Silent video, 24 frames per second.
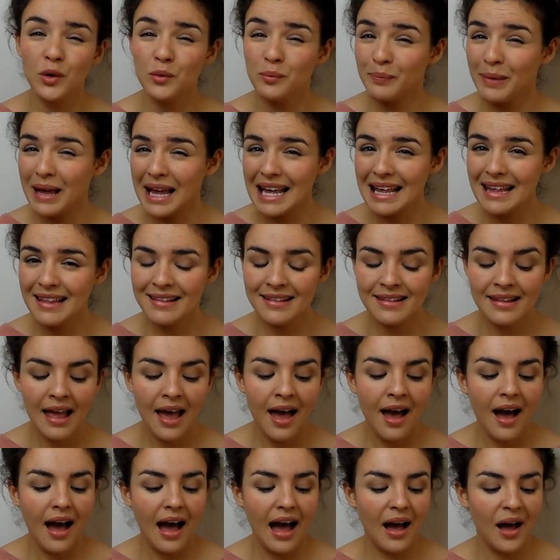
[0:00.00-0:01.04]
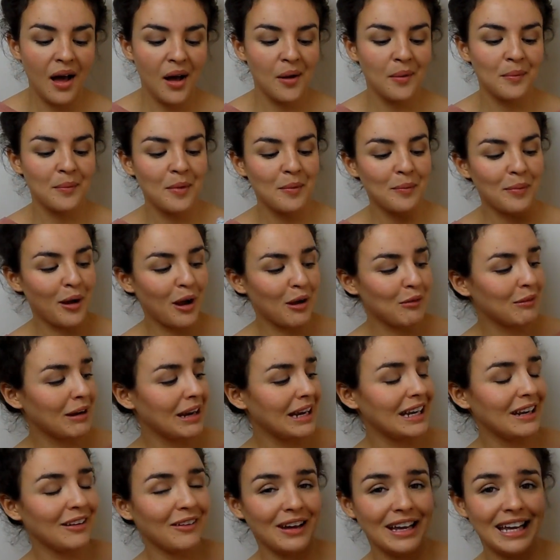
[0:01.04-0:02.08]
Homebase um, but I
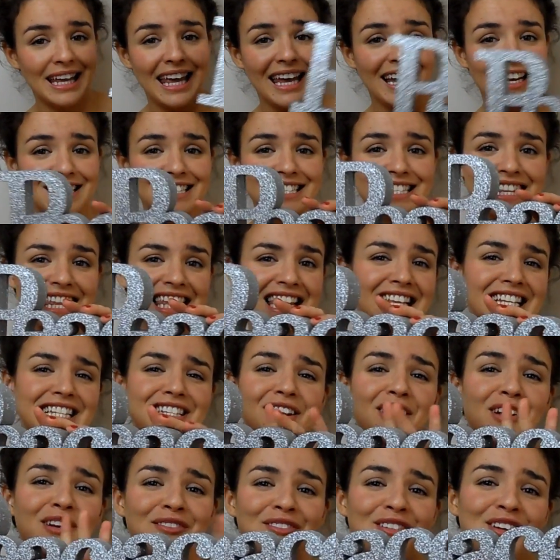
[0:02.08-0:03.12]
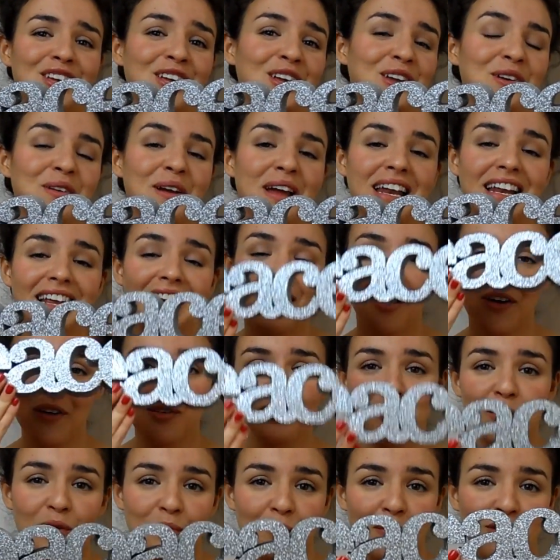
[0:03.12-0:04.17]
really like it I just think it's kind of cute and it
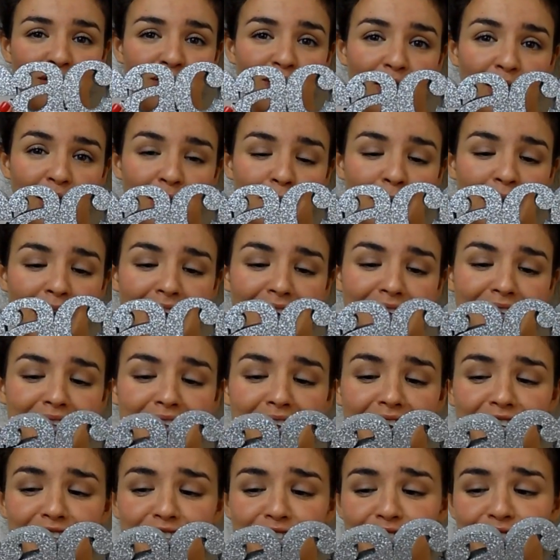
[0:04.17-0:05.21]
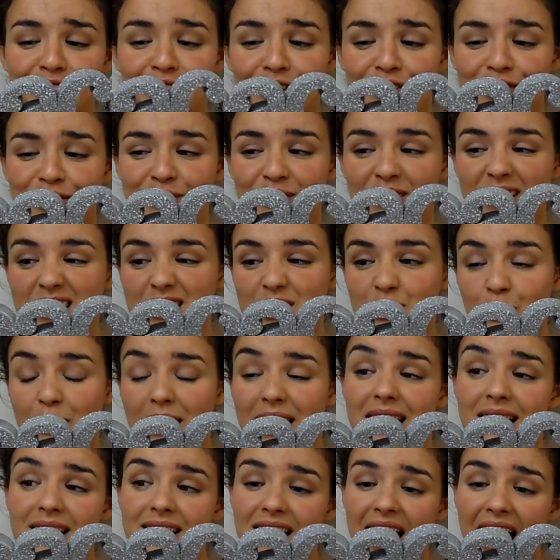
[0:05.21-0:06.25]
goes on my fireplace and it just looks really
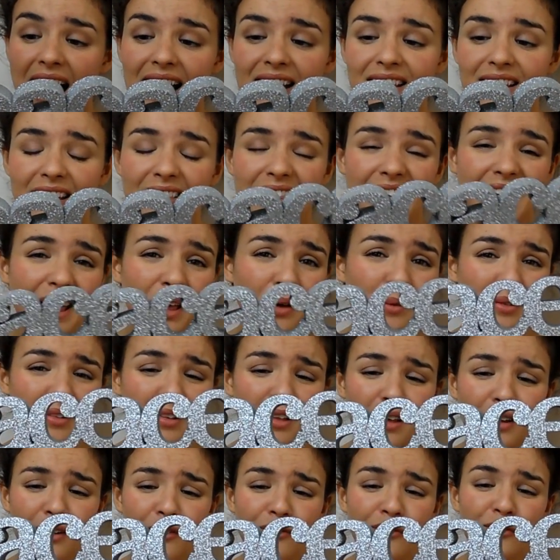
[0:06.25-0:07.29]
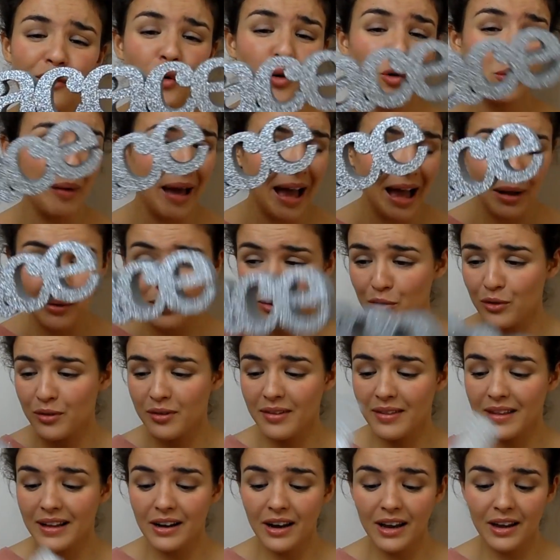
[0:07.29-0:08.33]
sweet and I think it was like four pounds or
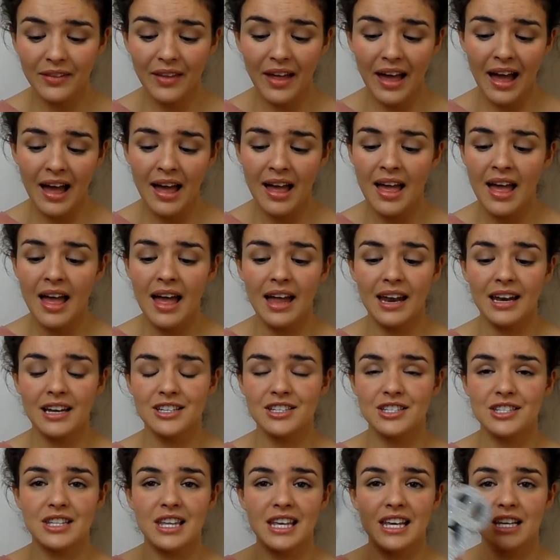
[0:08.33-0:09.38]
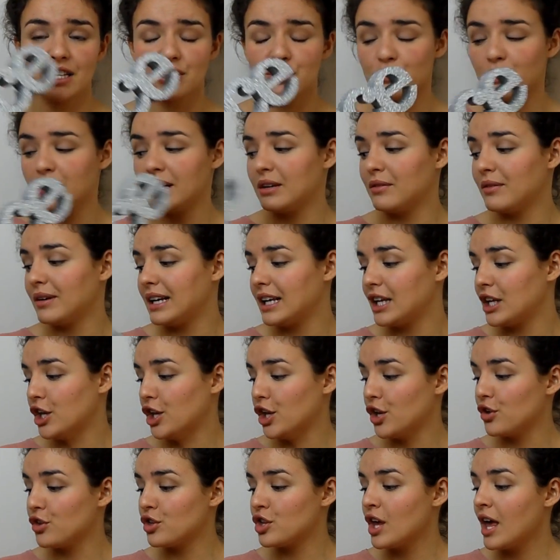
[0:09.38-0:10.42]
something like that and I just think it's really really
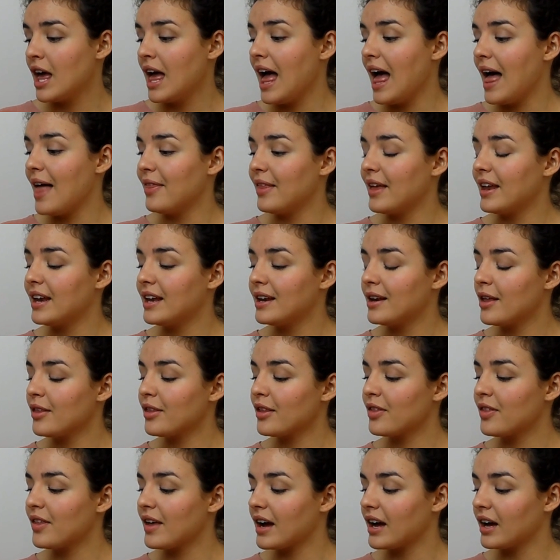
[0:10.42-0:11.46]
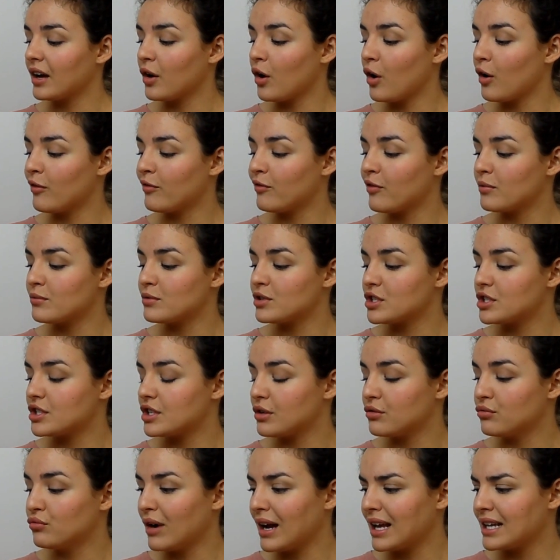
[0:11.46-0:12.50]
cute and then another thing I got from
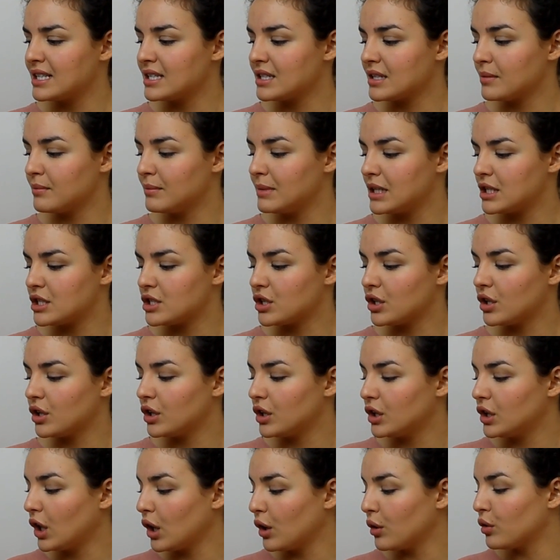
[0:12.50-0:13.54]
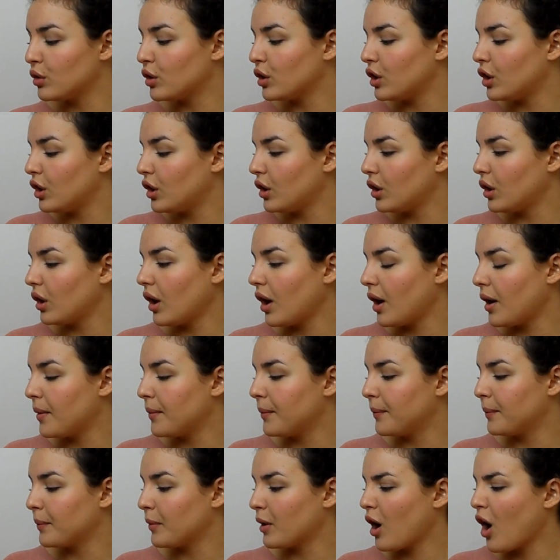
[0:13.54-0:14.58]
just a random little local
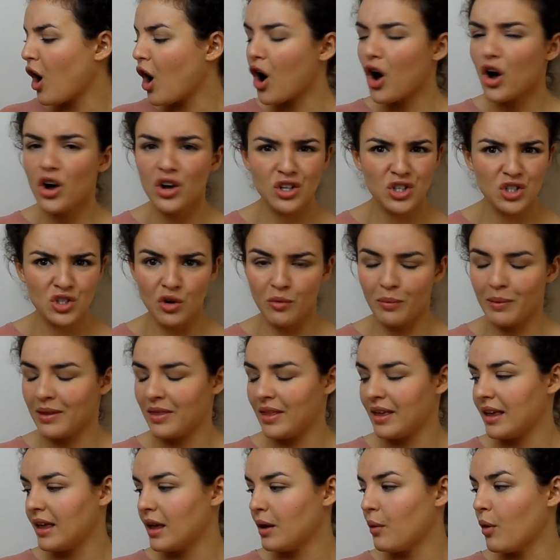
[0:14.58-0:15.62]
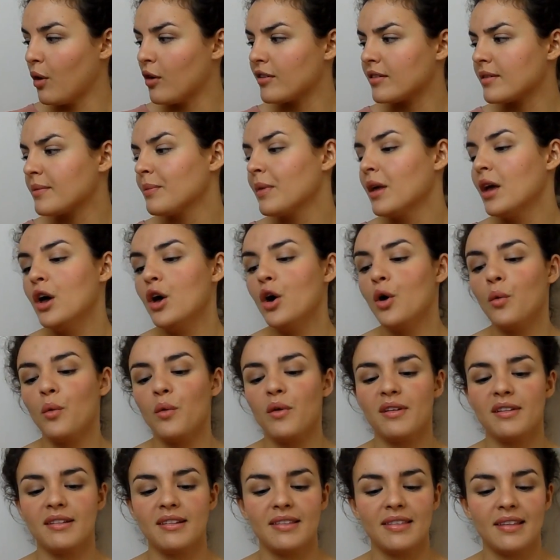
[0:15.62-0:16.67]
um, card shop I think it was
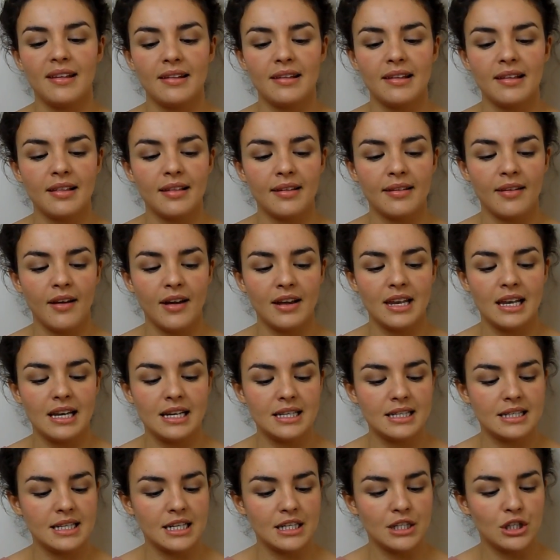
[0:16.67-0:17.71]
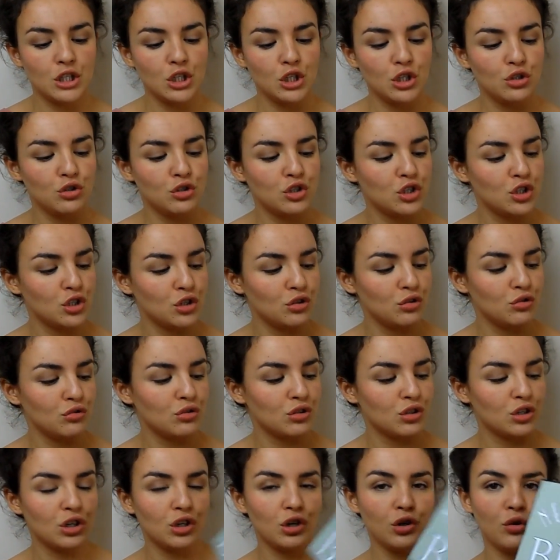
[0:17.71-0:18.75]
was this little sign and it says new
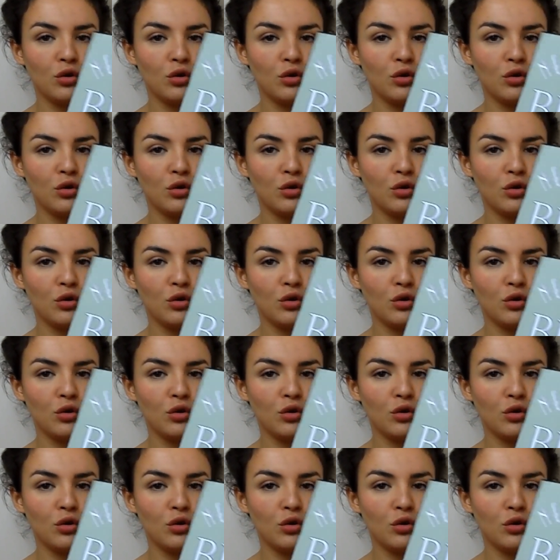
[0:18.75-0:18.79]
shoes